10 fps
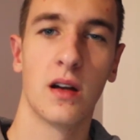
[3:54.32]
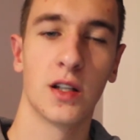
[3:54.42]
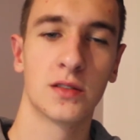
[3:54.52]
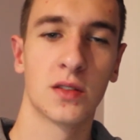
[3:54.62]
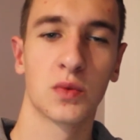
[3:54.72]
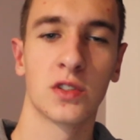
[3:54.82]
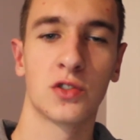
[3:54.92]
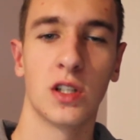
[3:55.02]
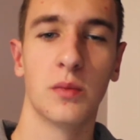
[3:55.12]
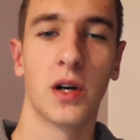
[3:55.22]
As this was a
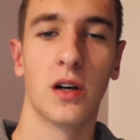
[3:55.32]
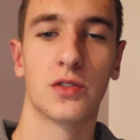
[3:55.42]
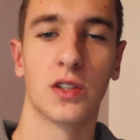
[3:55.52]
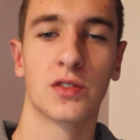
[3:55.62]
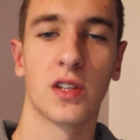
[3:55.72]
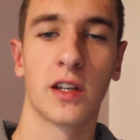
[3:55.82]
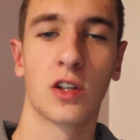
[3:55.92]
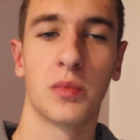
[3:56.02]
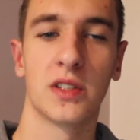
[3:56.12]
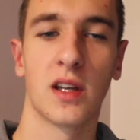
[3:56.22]
cheap purchase, it
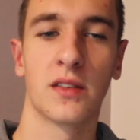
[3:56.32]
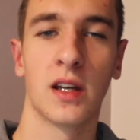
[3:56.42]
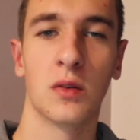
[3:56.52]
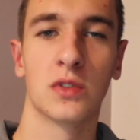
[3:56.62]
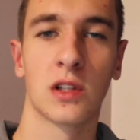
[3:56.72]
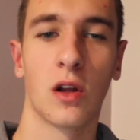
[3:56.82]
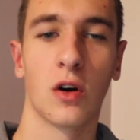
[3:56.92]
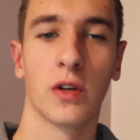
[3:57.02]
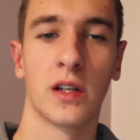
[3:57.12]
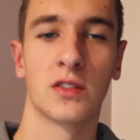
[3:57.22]
could be said that it was low
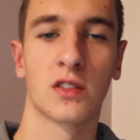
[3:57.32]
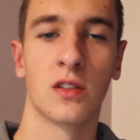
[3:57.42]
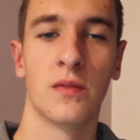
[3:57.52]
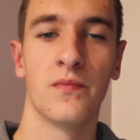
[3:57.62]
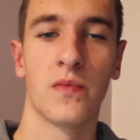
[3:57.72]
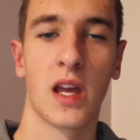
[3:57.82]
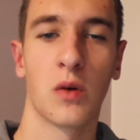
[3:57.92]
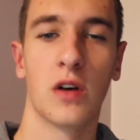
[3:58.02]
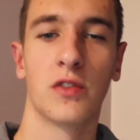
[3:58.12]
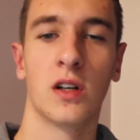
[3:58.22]
risk.
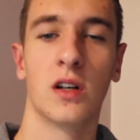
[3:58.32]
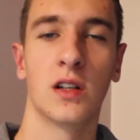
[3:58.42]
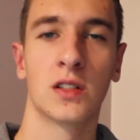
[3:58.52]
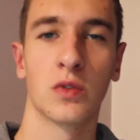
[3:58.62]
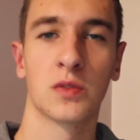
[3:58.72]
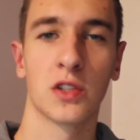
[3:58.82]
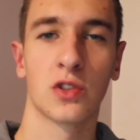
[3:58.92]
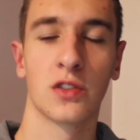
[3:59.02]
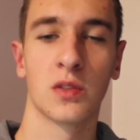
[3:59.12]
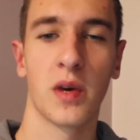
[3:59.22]
However, as it was my
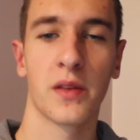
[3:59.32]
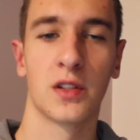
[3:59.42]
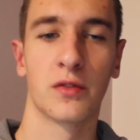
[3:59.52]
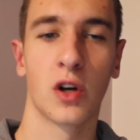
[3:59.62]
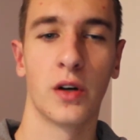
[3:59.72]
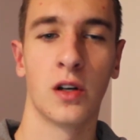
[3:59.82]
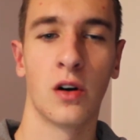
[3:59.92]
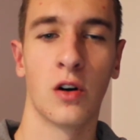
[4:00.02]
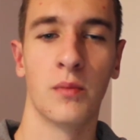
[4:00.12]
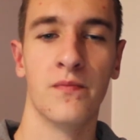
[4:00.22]
chosen method of going
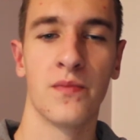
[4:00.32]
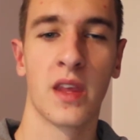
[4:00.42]
home,